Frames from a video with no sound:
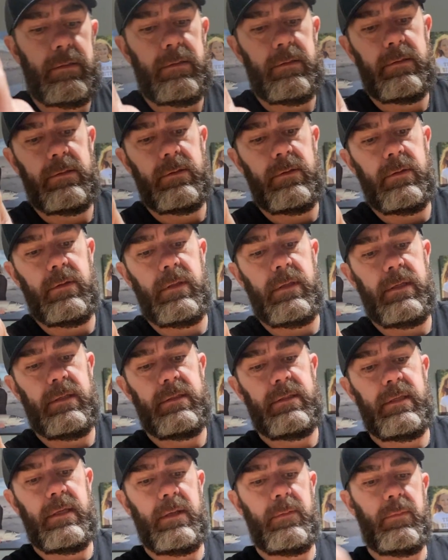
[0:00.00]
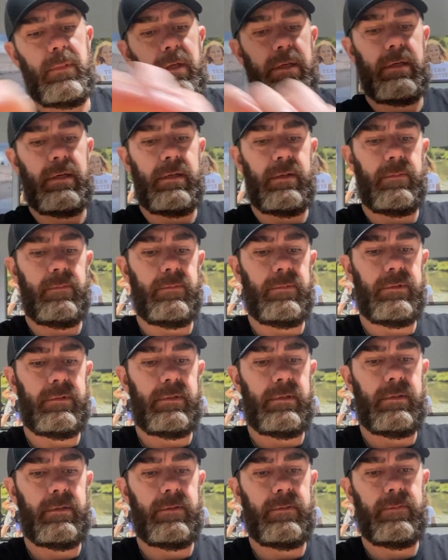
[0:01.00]
So this then
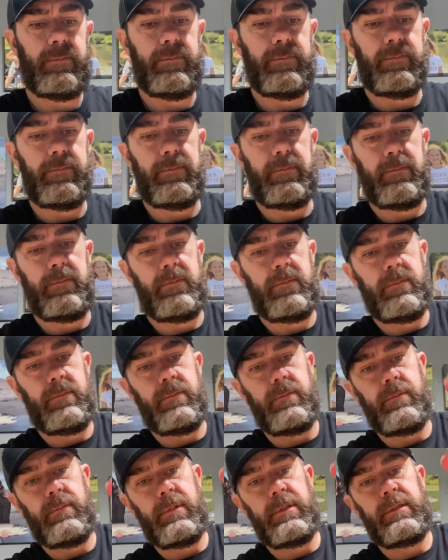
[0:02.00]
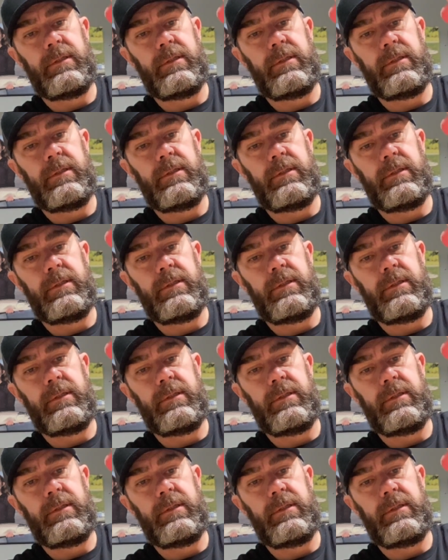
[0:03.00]
becomes my